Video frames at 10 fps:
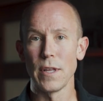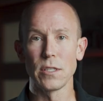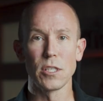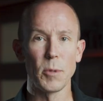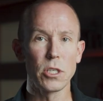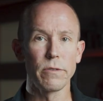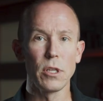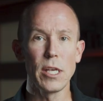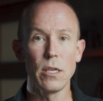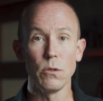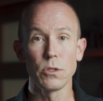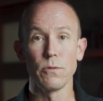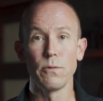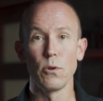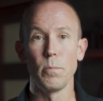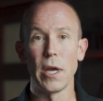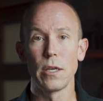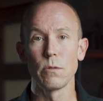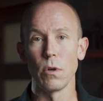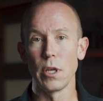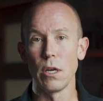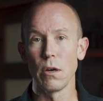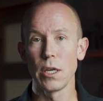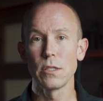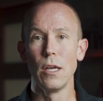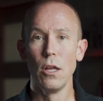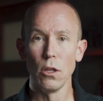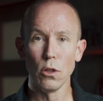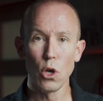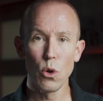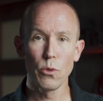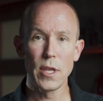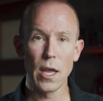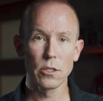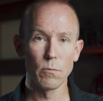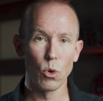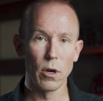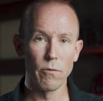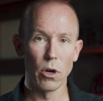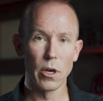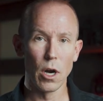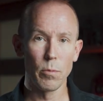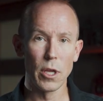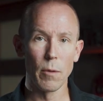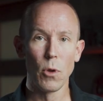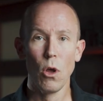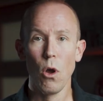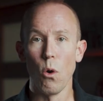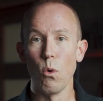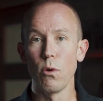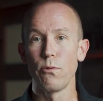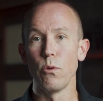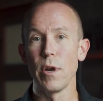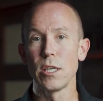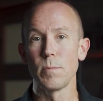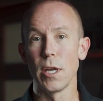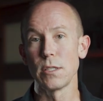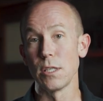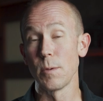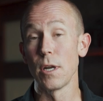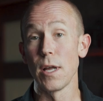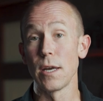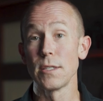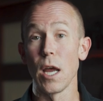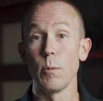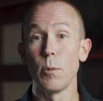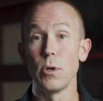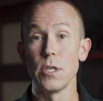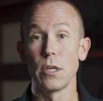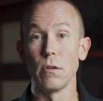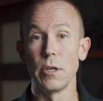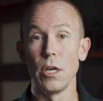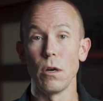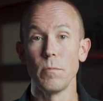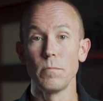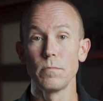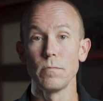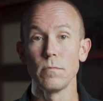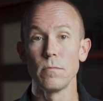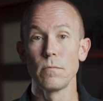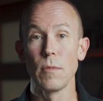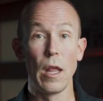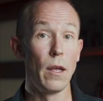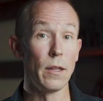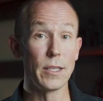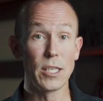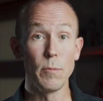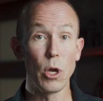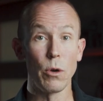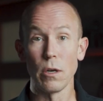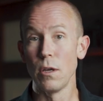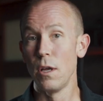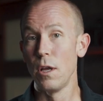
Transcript: That's especially useful for bikes where gearings load the engine more at varied RPM, or for race bikes that spend a lot of time in a particular gear. Let's keep going.